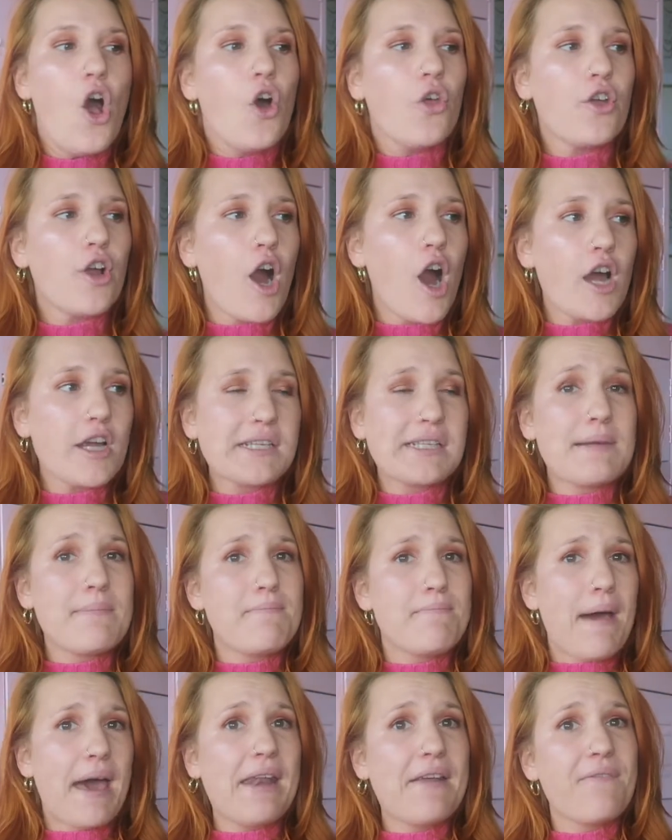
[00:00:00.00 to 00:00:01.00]
There are
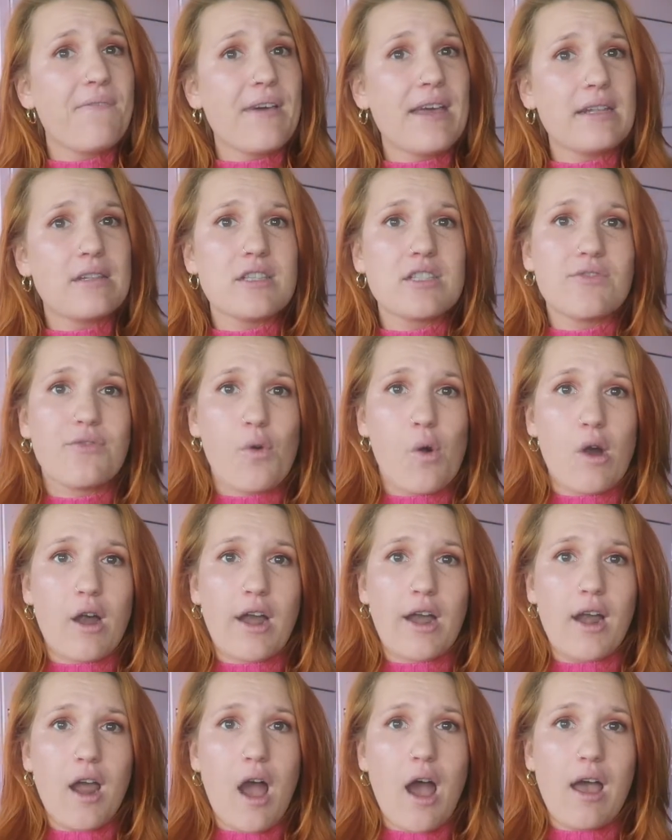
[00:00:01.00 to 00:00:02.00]
some benefits
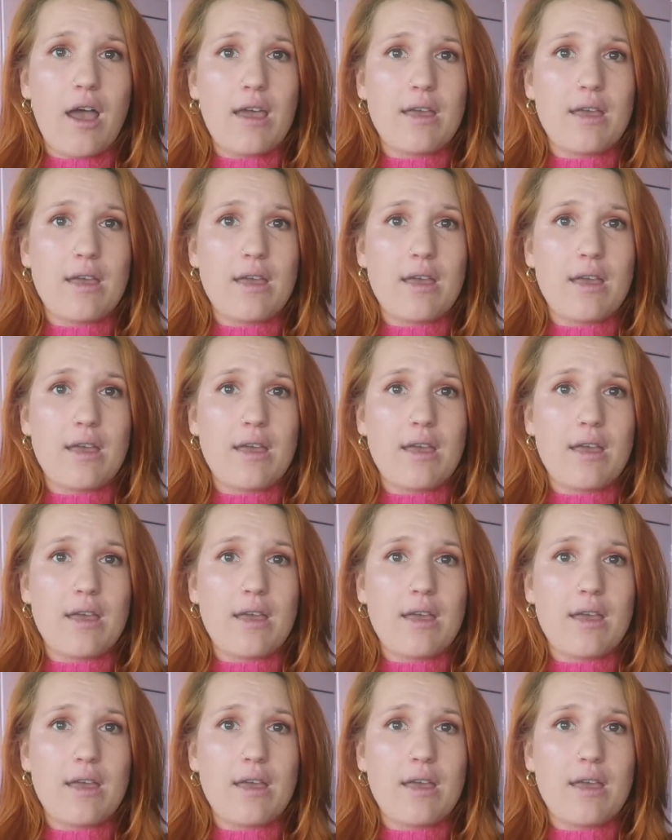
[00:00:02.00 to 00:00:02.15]
for